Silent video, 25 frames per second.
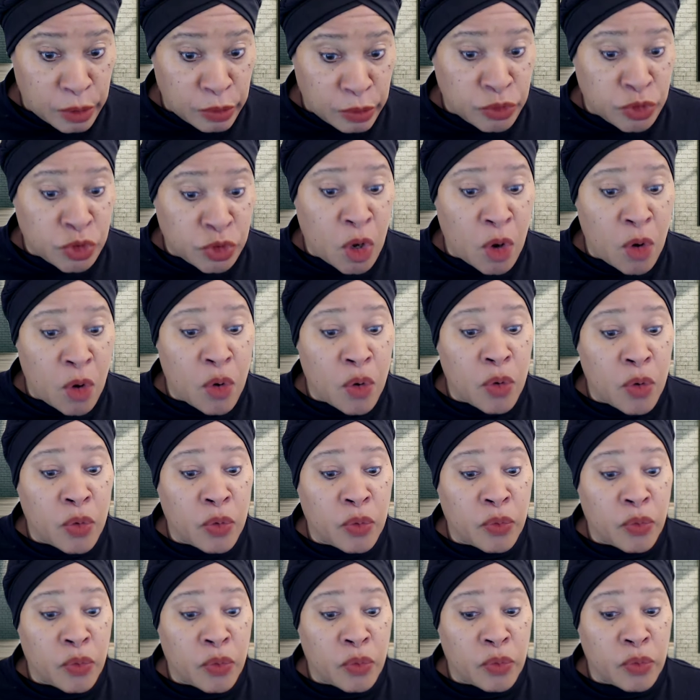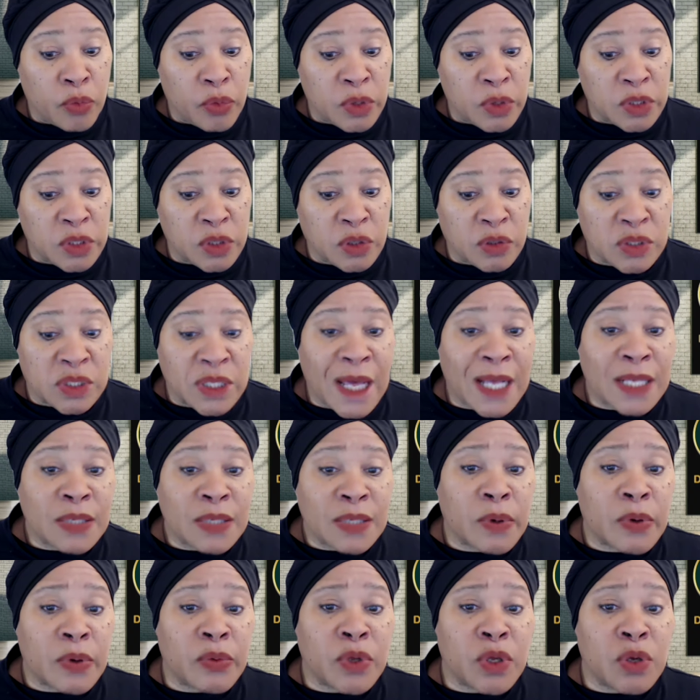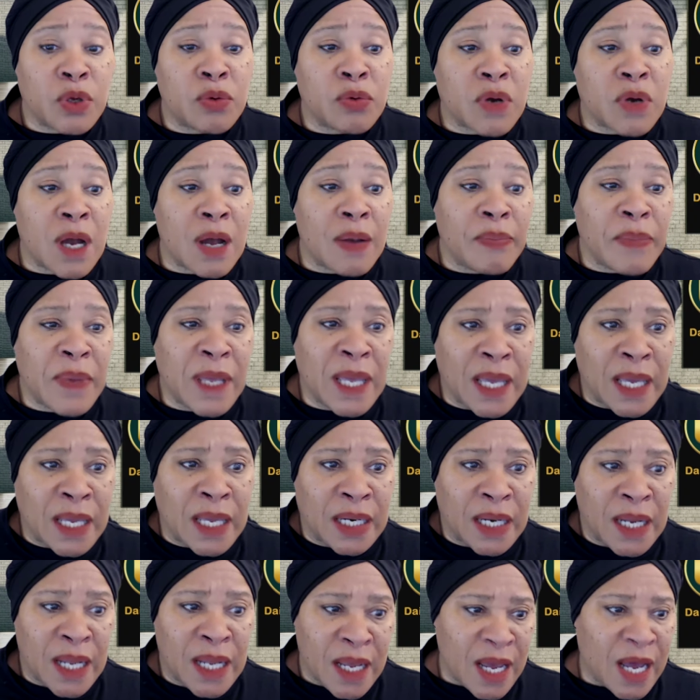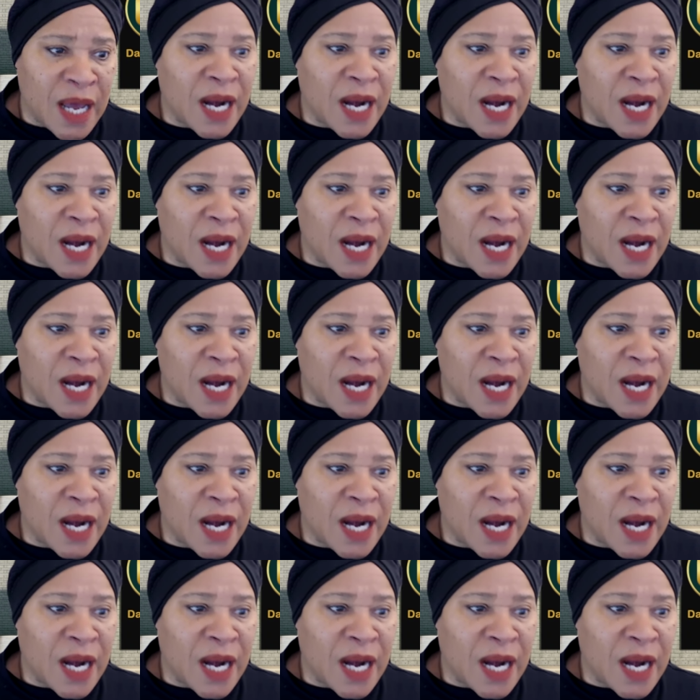So she goes, That's where you come in.